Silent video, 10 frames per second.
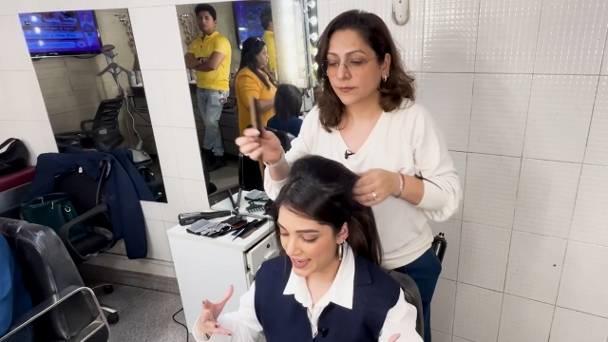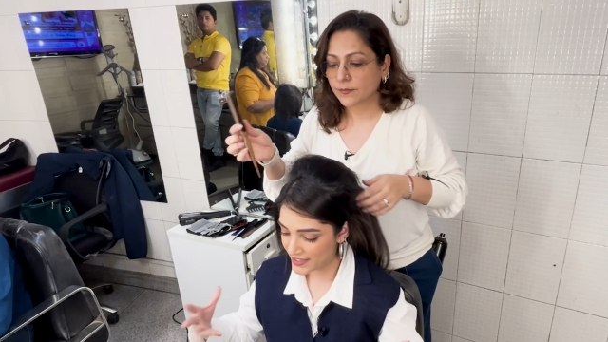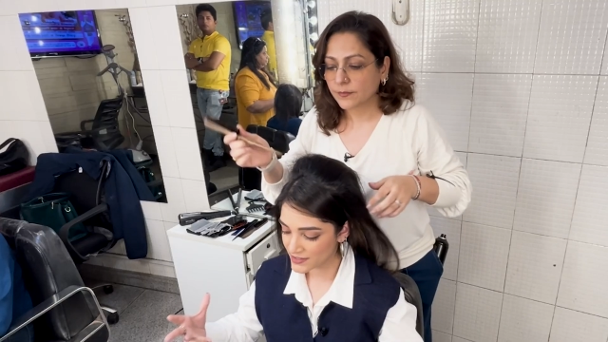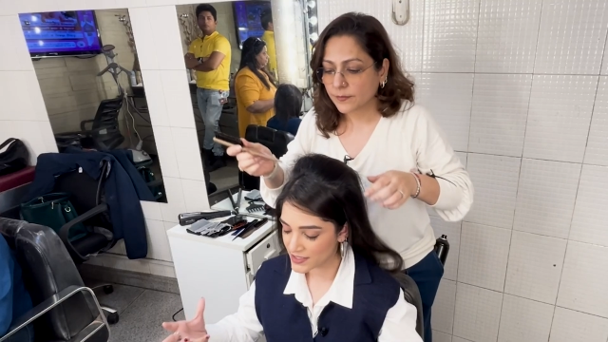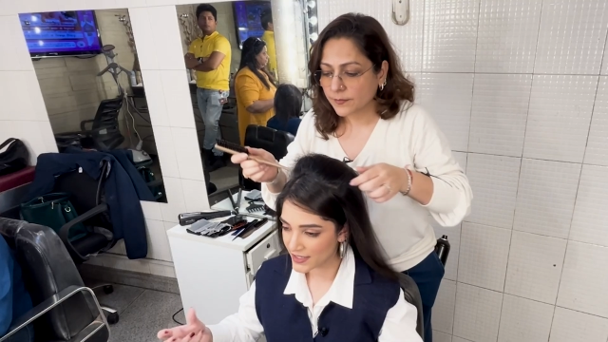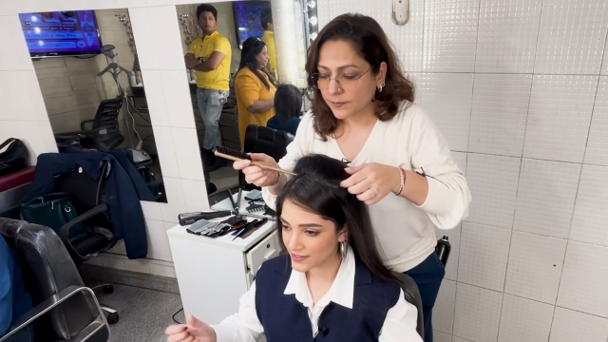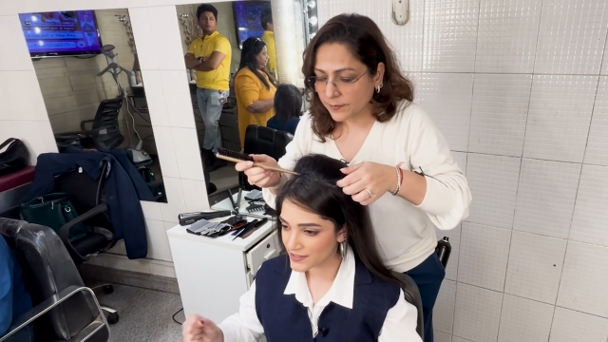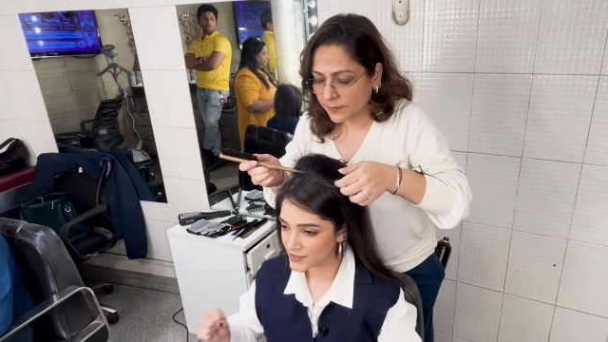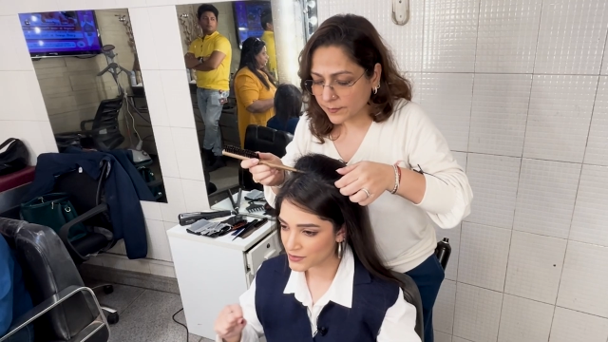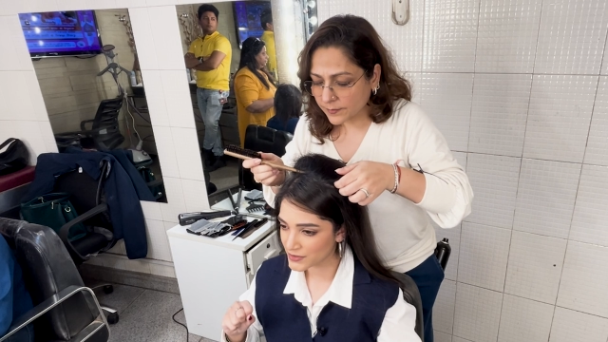Speaker 1: hairstyles,
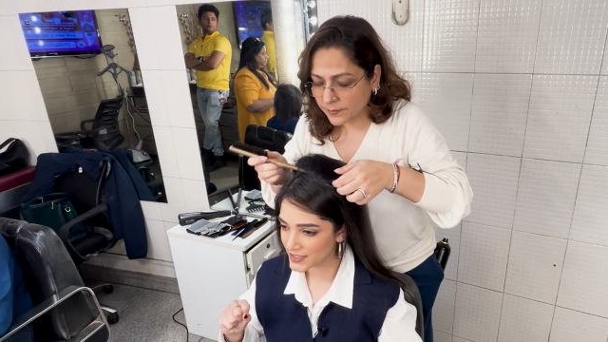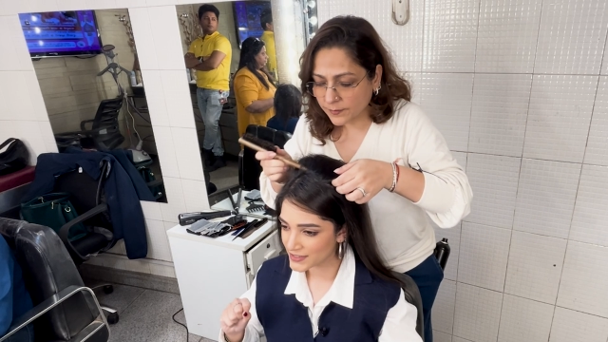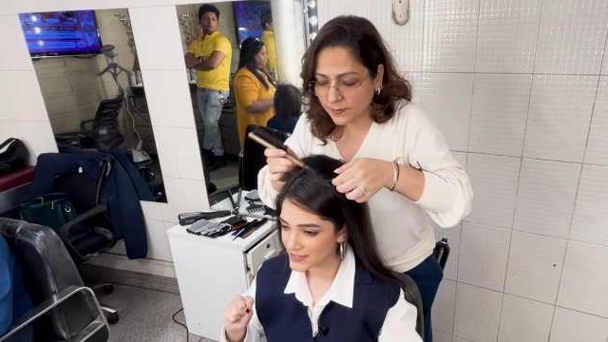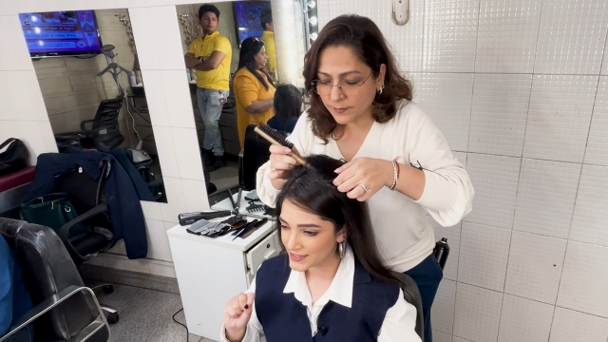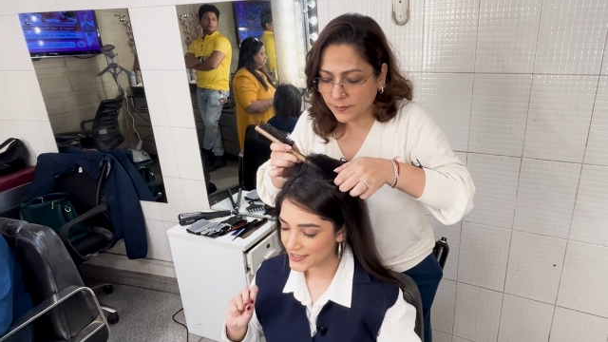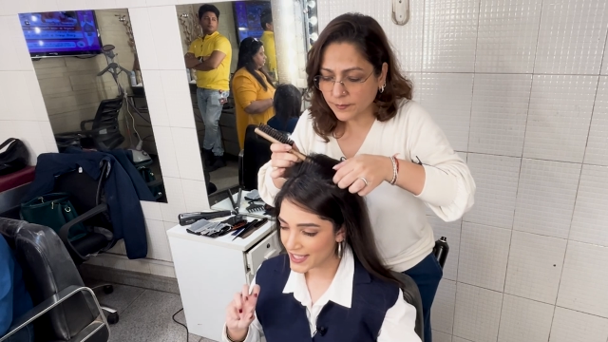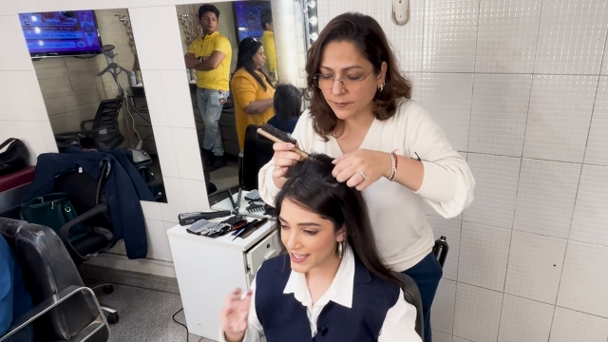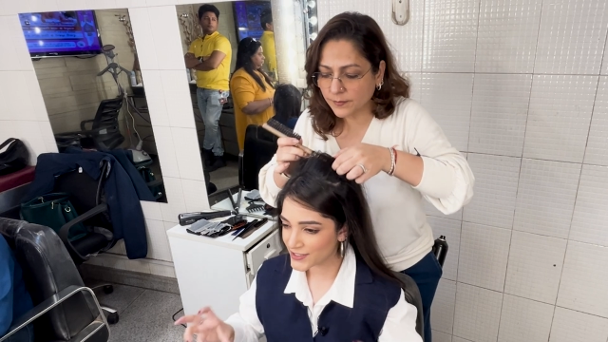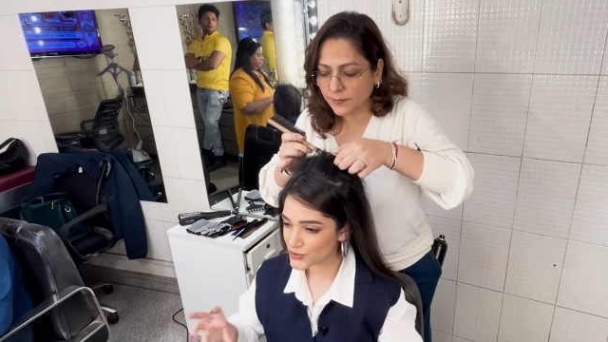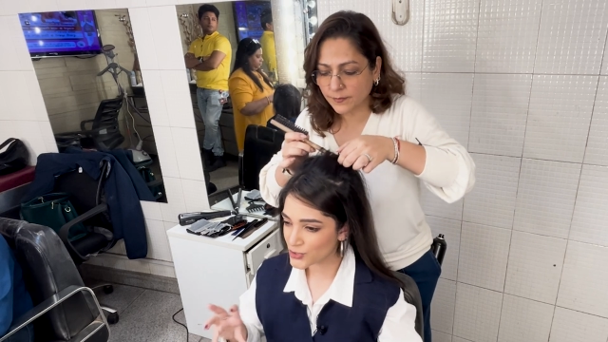that
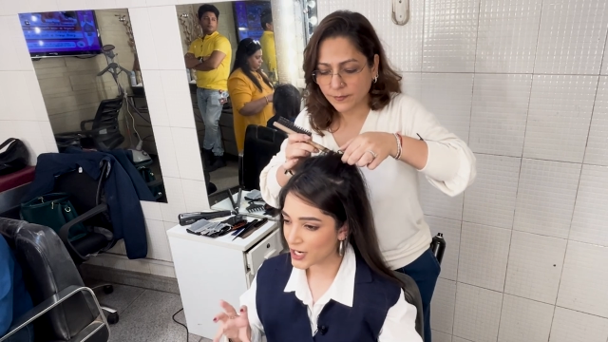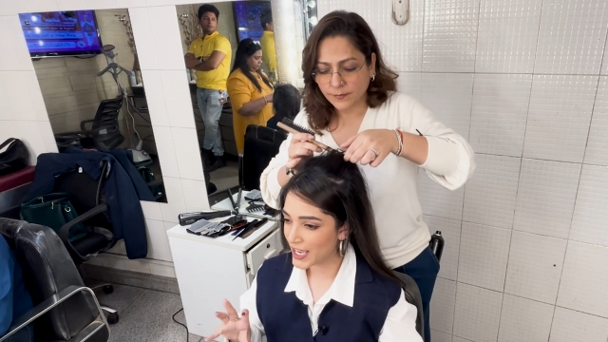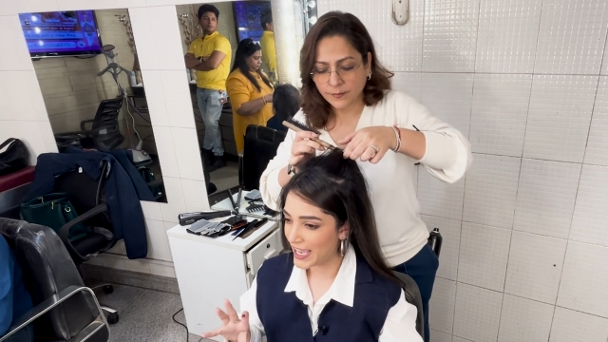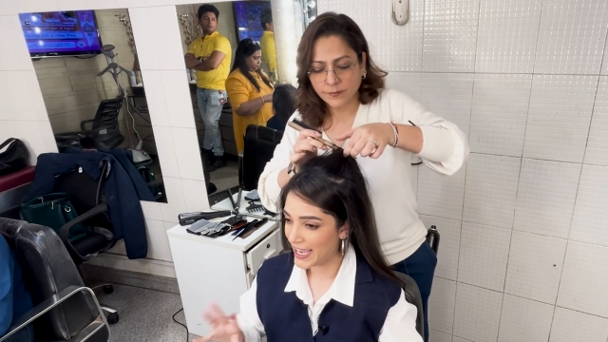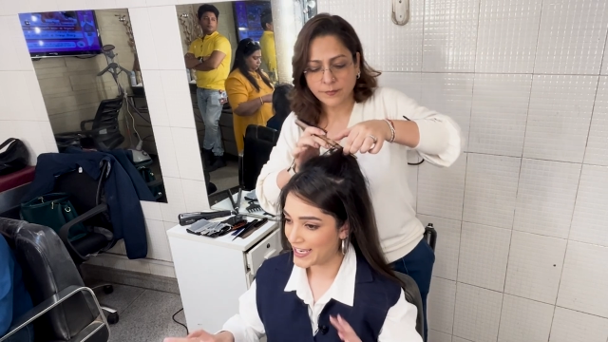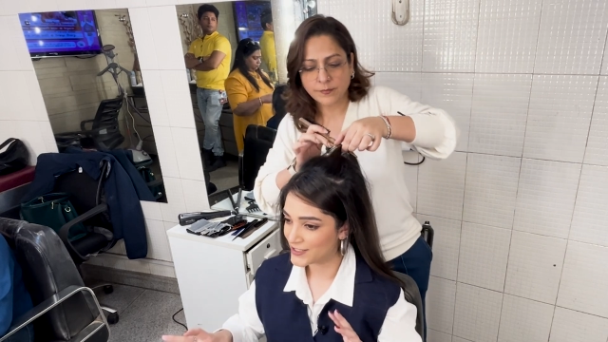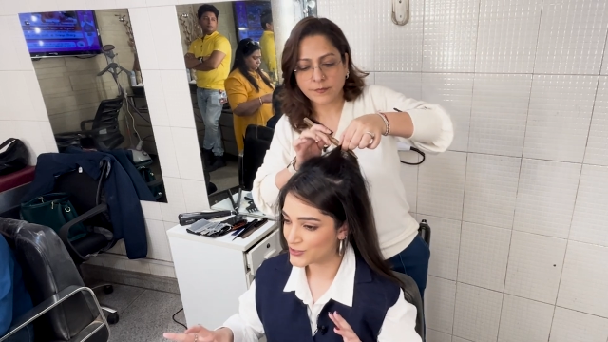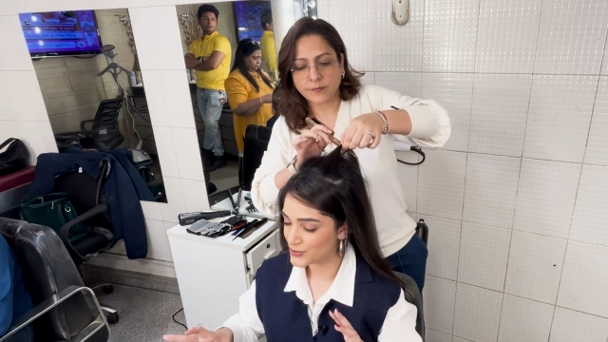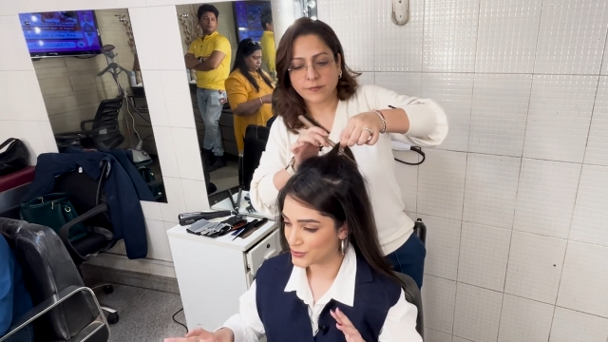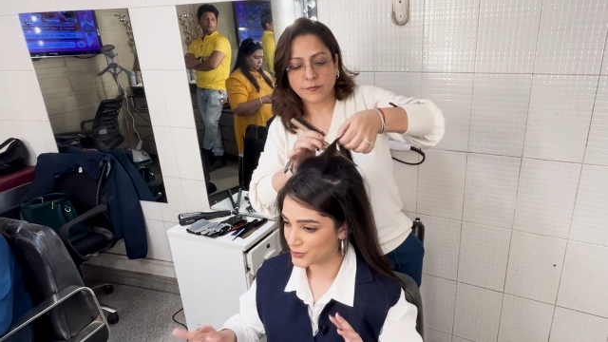extra
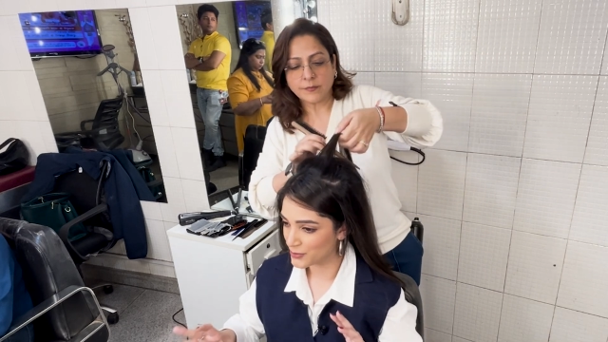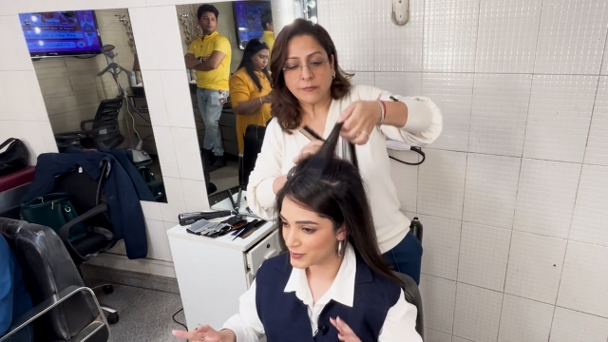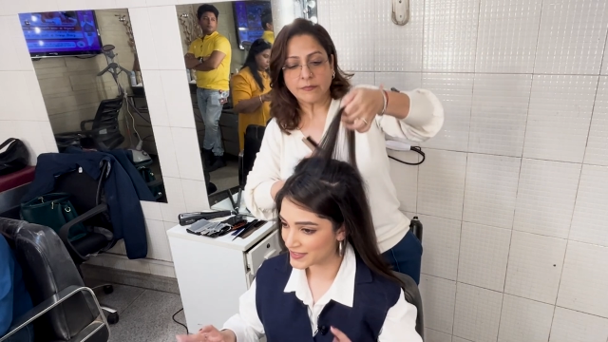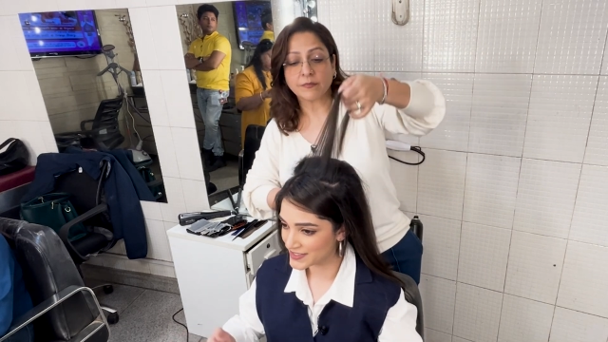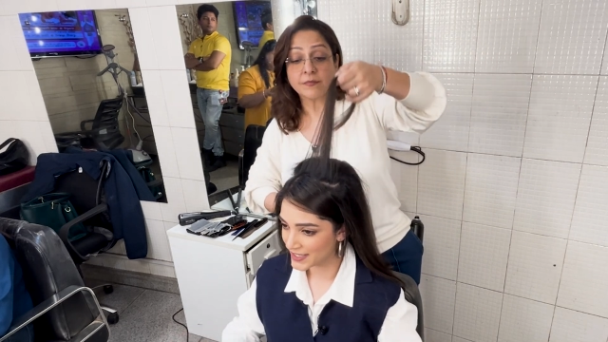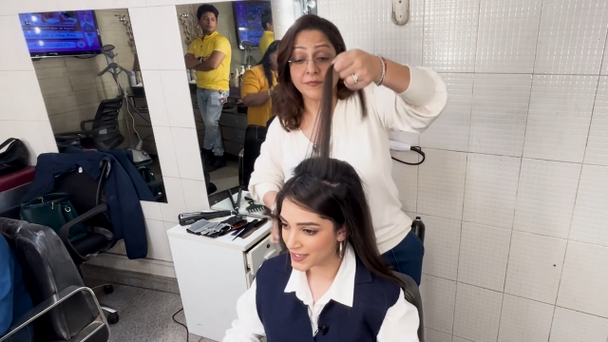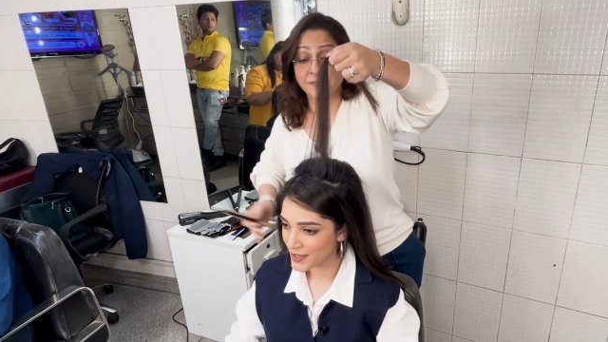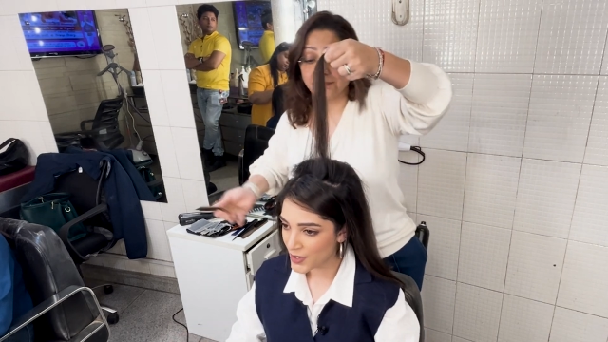edge, per se.